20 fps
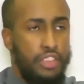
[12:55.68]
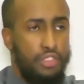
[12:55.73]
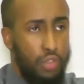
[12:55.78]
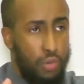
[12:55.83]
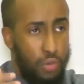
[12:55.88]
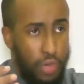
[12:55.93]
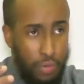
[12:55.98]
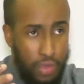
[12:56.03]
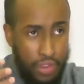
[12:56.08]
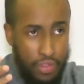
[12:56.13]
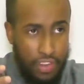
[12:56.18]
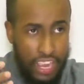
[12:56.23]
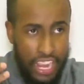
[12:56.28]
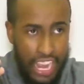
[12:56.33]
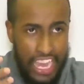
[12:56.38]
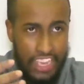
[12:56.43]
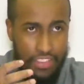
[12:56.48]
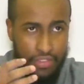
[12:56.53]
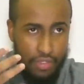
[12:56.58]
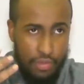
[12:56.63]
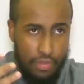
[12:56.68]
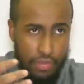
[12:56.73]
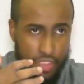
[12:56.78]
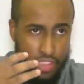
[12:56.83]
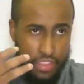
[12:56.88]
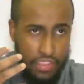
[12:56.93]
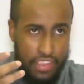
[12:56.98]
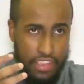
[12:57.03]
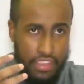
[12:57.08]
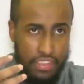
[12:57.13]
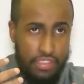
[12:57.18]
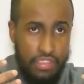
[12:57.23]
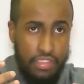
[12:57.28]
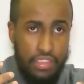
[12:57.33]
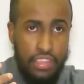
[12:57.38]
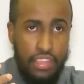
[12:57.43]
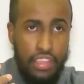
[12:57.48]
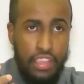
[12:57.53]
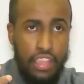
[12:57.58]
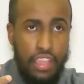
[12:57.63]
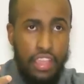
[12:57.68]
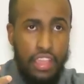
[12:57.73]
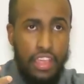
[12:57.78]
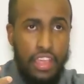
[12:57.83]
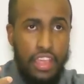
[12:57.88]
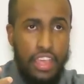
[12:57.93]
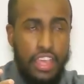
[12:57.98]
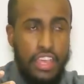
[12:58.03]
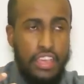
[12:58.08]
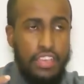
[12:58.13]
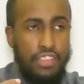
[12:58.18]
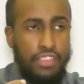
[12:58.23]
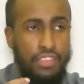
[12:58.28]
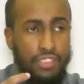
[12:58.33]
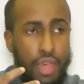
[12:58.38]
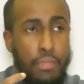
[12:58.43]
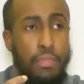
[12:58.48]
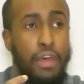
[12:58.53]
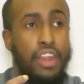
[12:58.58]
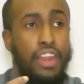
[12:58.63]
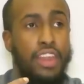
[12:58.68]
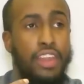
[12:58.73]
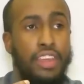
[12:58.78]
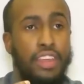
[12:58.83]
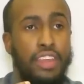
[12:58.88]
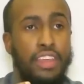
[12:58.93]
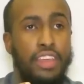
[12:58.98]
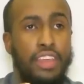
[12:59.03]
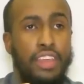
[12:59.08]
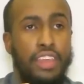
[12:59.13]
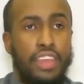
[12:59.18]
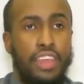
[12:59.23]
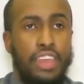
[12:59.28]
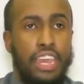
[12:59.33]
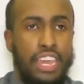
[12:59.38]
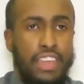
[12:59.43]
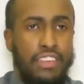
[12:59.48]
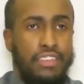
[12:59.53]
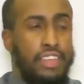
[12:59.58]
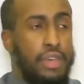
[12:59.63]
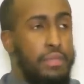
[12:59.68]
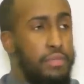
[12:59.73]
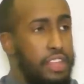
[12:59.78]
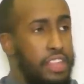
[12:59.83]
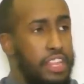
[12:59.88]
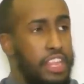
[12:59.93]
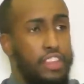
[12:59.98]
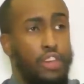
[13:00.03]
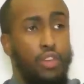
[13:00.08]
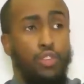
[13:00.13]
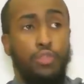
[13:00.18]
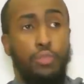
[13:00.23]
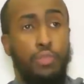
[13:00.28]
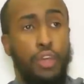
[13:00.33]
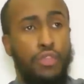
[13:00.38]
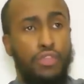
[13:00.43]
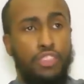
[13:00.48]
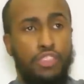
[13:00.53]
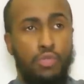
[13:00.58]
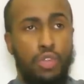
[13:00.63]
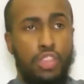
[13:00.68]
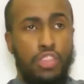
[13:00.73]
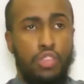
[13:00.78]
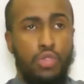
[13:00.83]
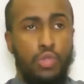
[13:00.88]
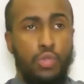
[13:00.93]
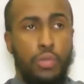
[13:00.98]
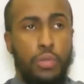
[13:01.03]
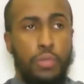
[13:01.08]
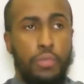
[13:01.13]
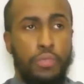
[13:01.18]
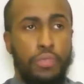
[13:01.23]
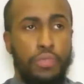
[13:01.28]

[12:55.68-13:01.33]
So what we realize from this is sabr is something that those prophets went through.